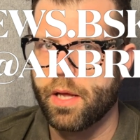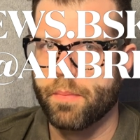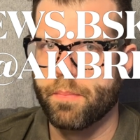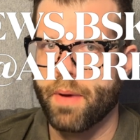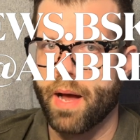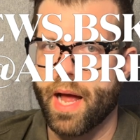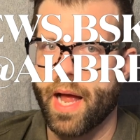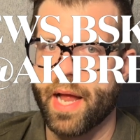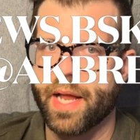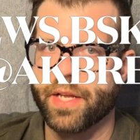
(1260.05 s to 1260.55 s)

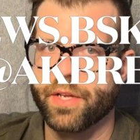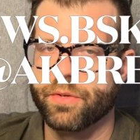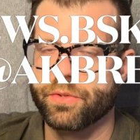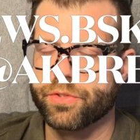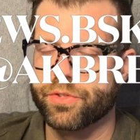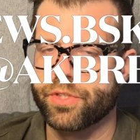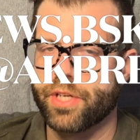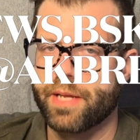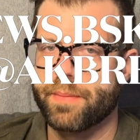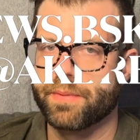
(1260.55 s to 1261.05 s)
My
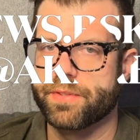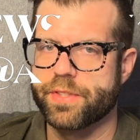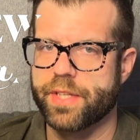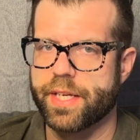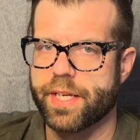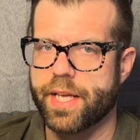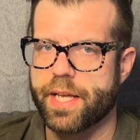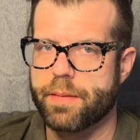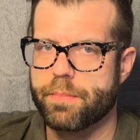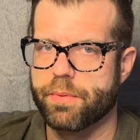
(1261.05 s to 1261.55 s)
username is
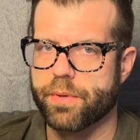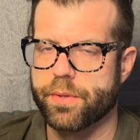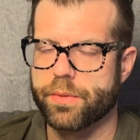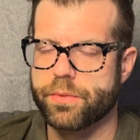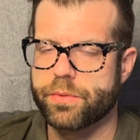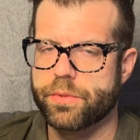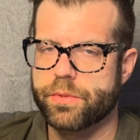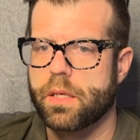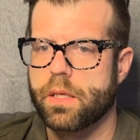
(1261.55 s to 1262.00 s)
akbruce.